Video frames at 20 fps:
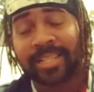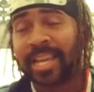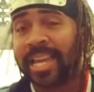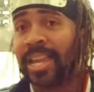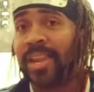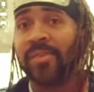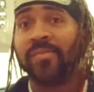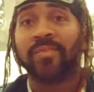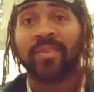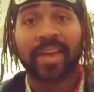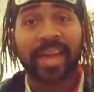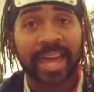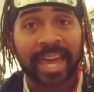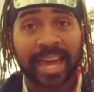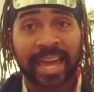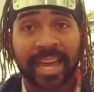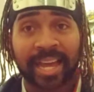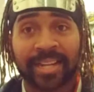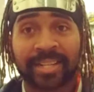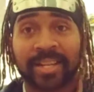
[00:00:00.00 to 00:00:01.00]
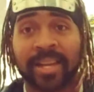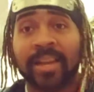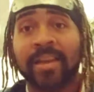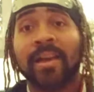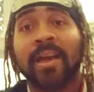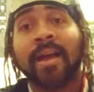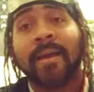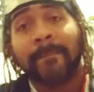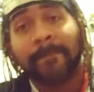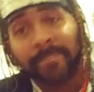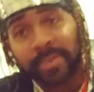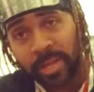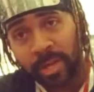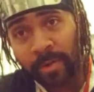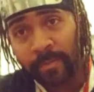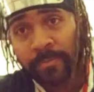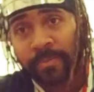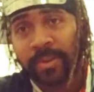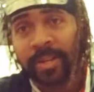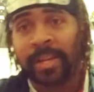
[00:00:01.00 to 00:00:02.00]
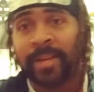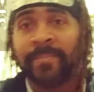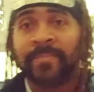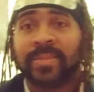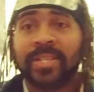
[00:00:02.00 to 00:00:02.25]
and it will age beautifully.